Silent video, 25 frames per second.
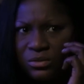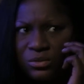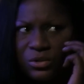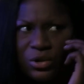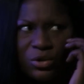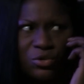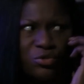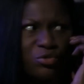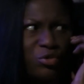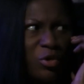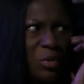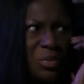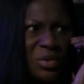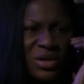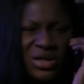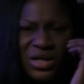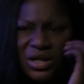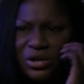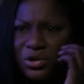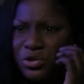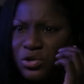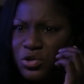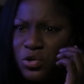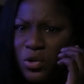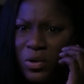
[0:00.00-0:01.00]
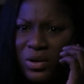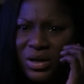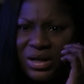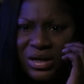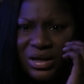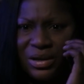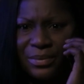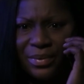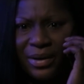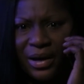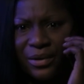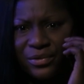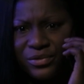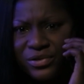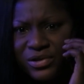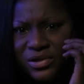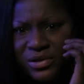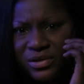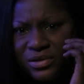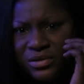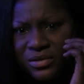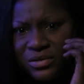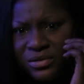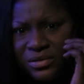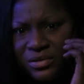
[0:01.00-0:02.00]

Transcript: What rubbish are you talking about?